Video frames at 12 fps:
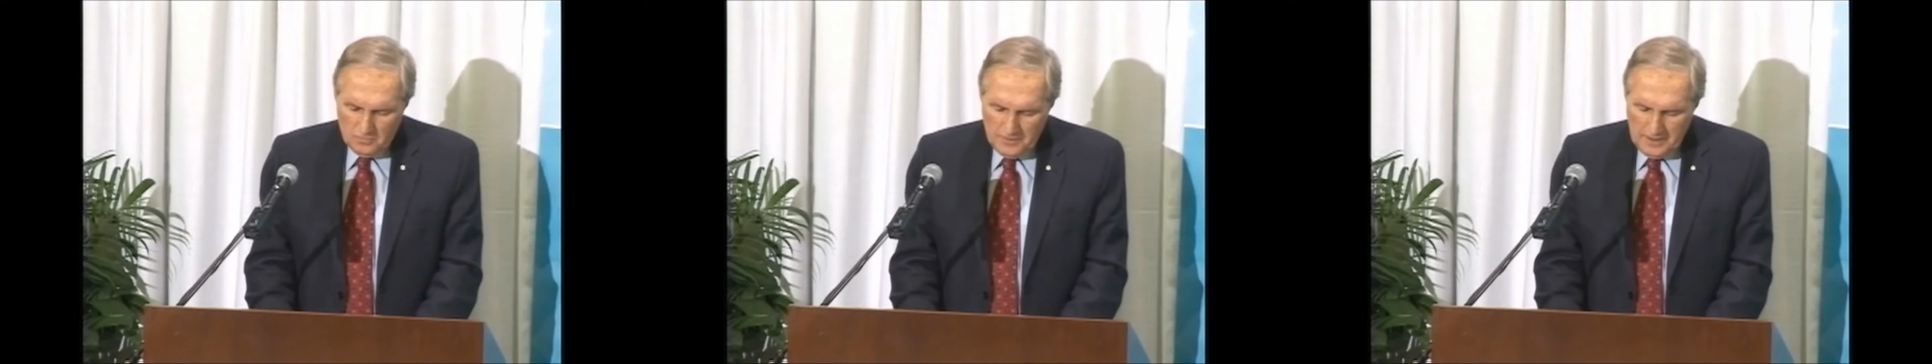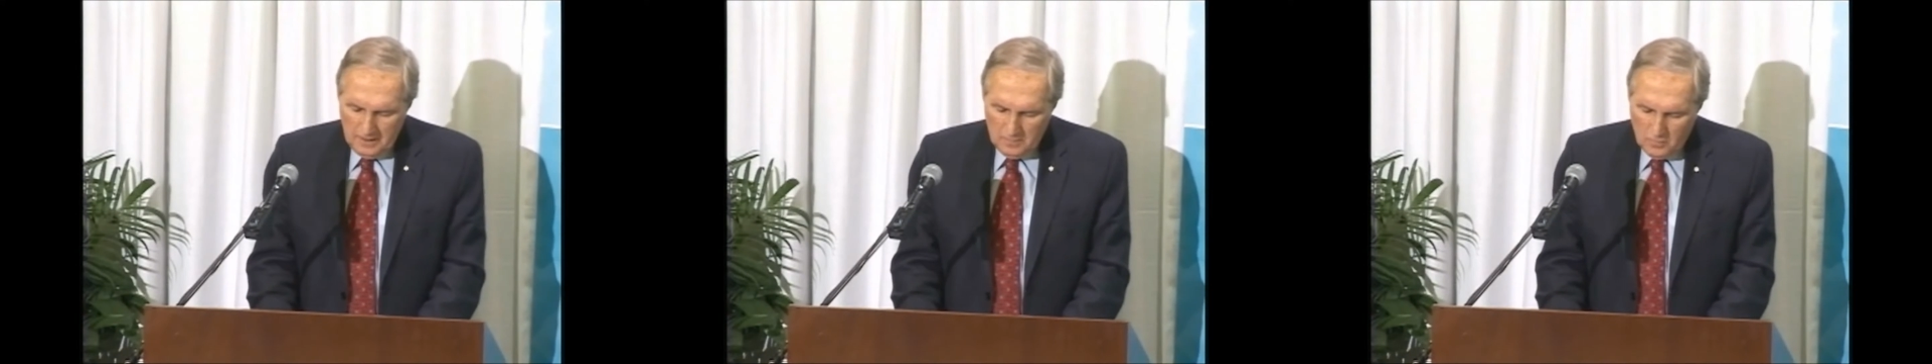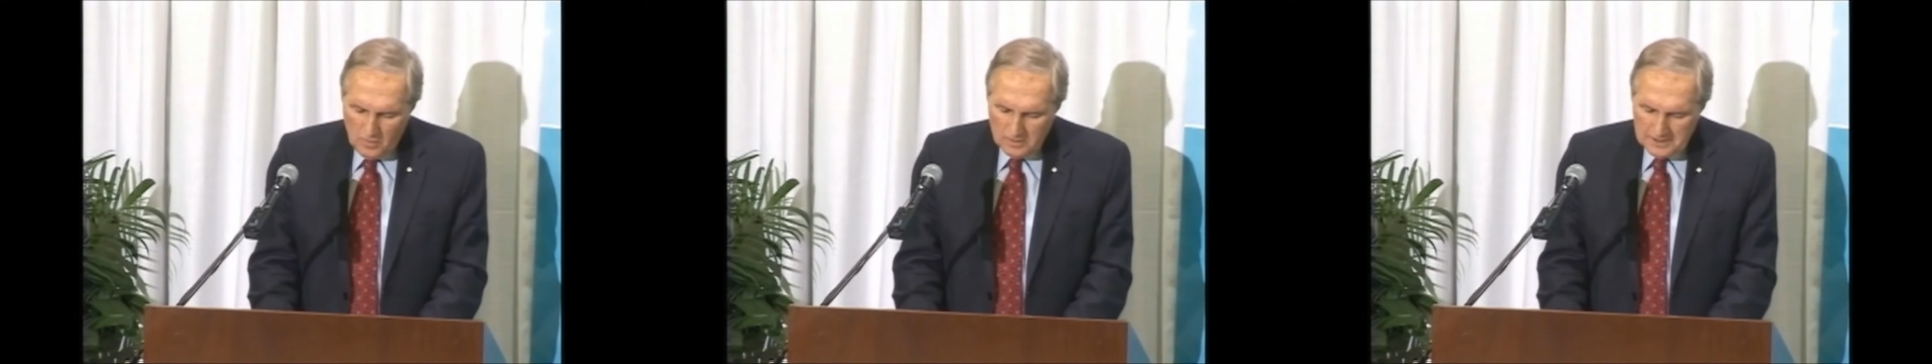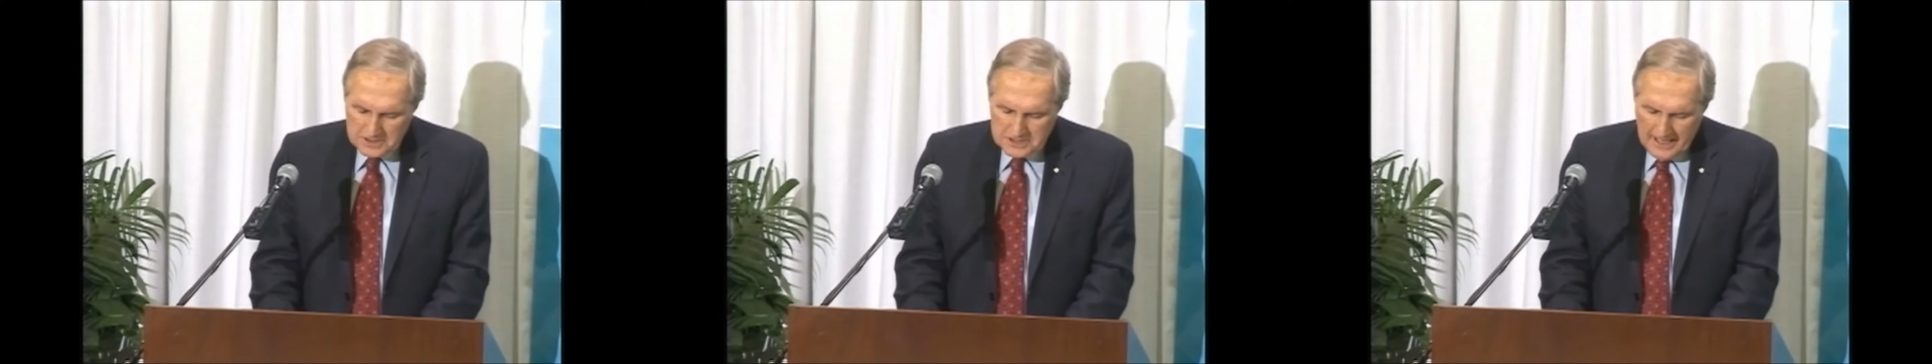
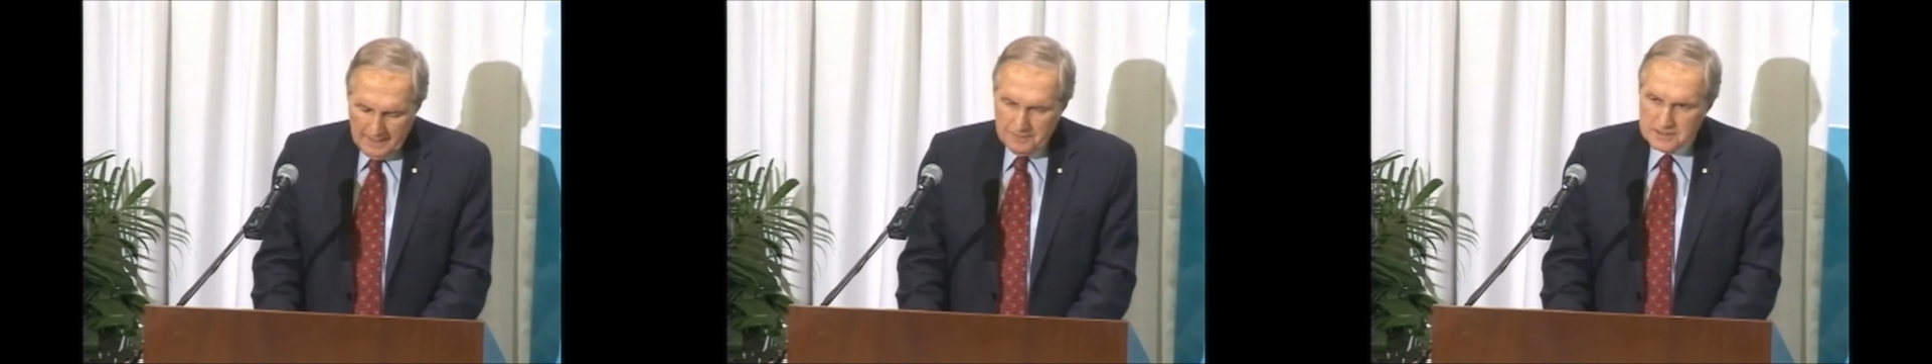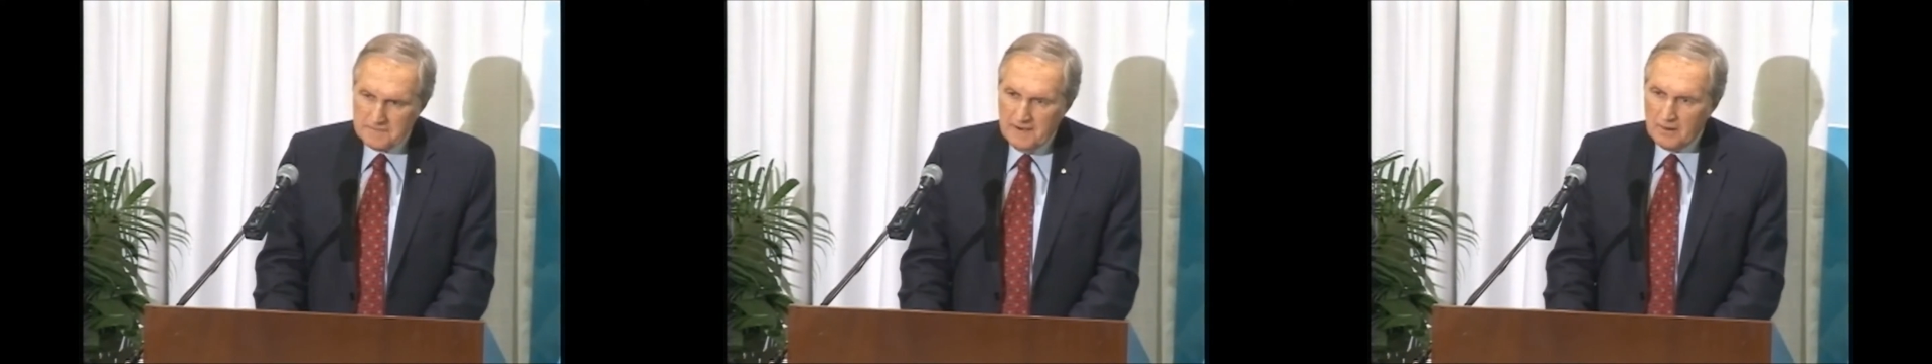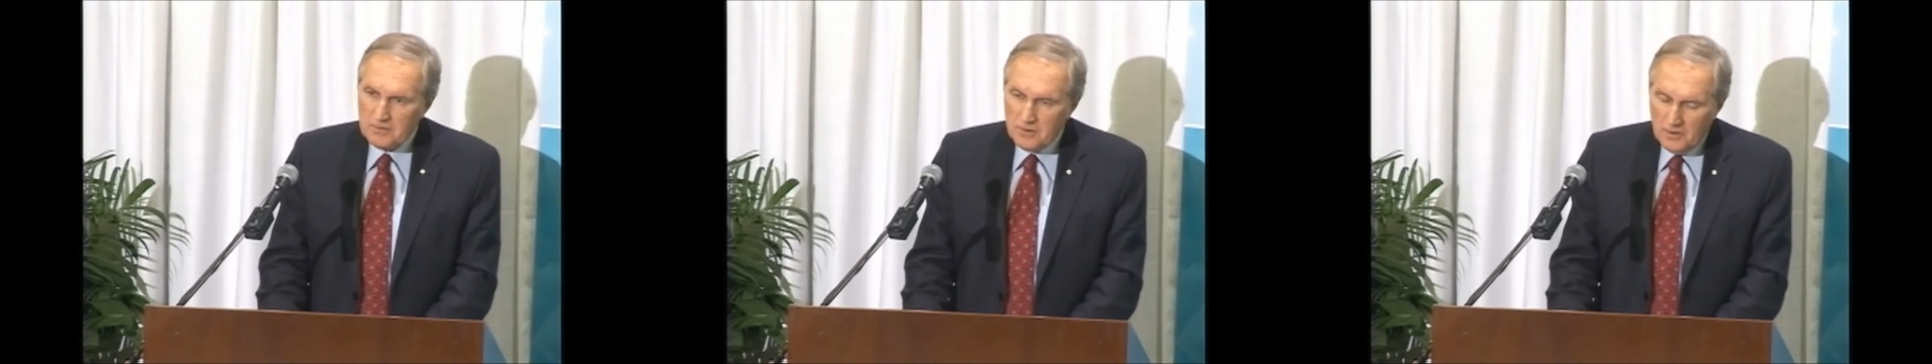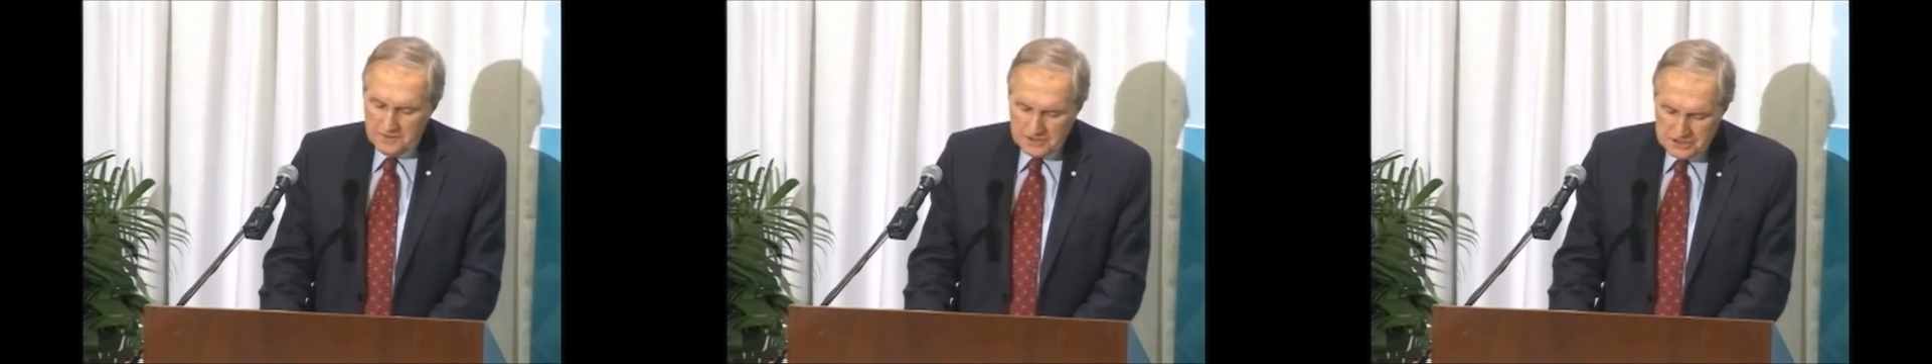real-world examples of how
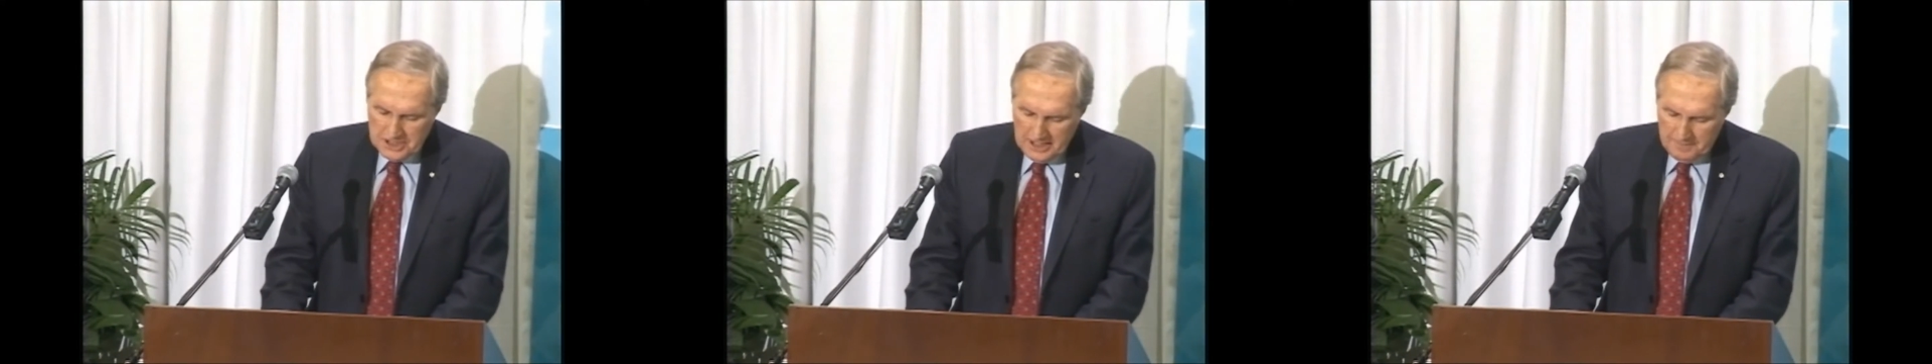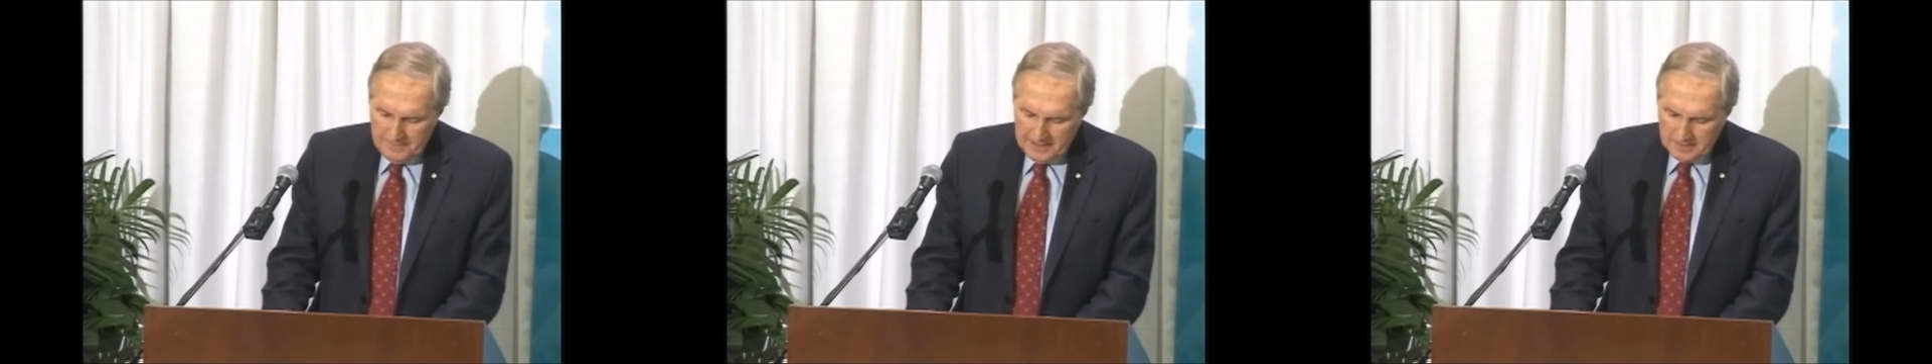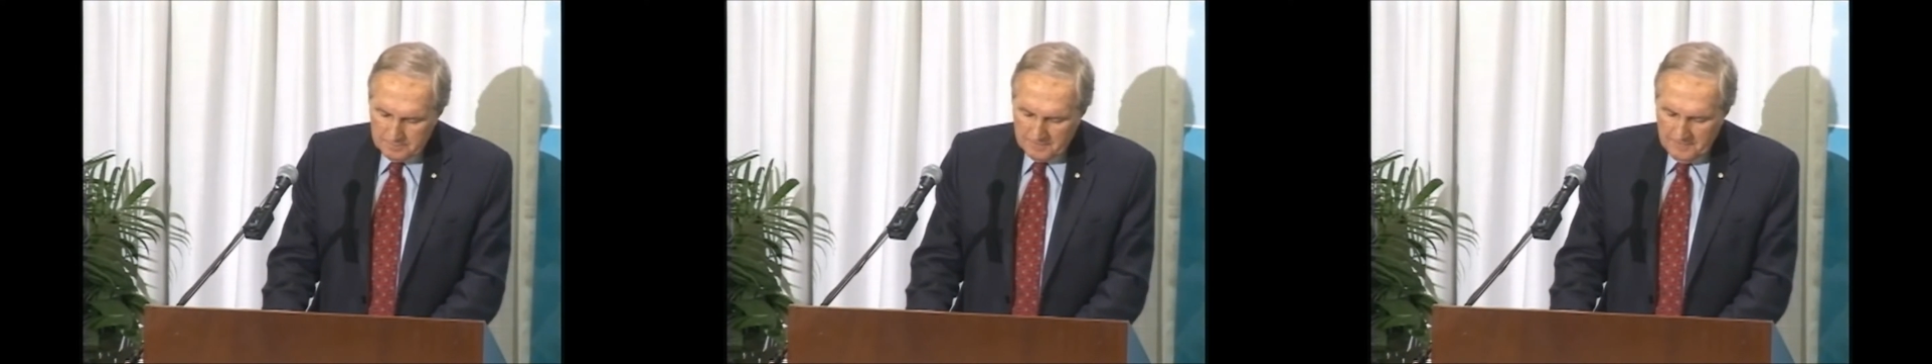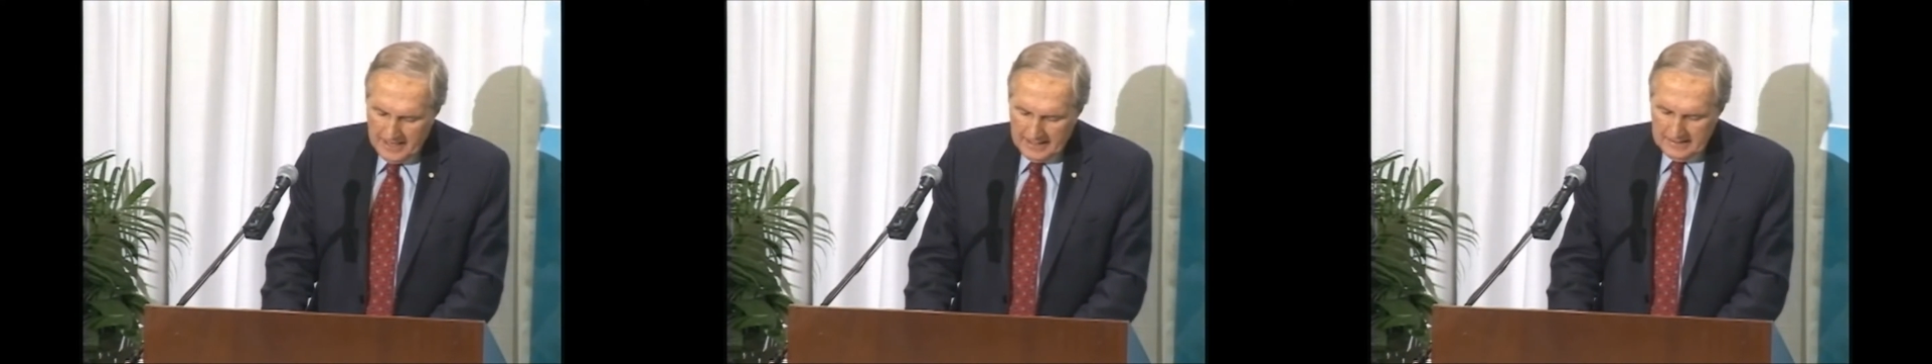growth in GDP can
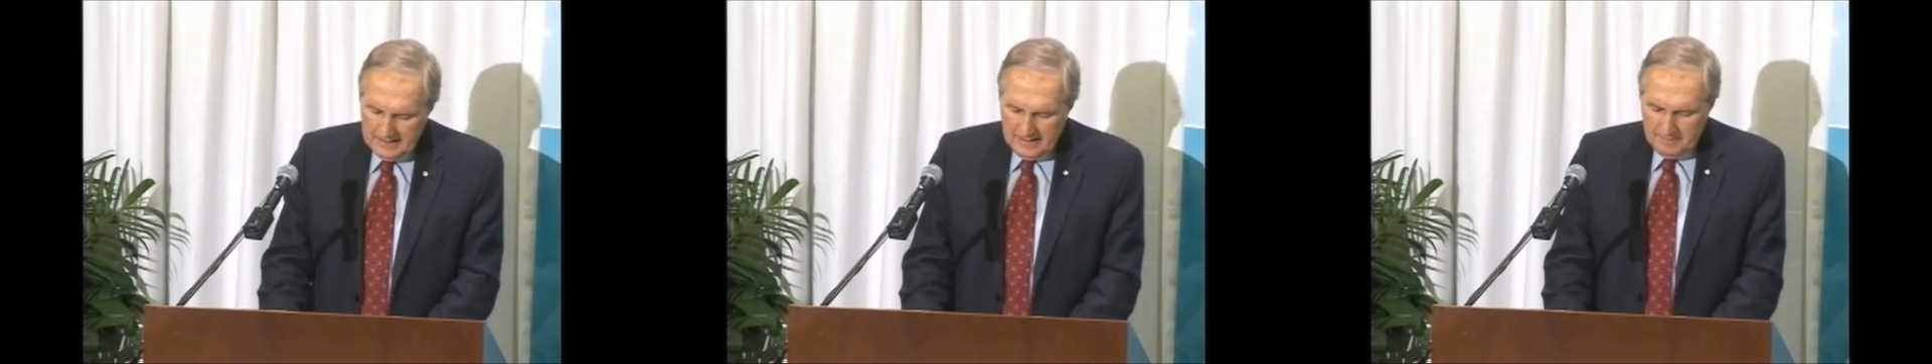provide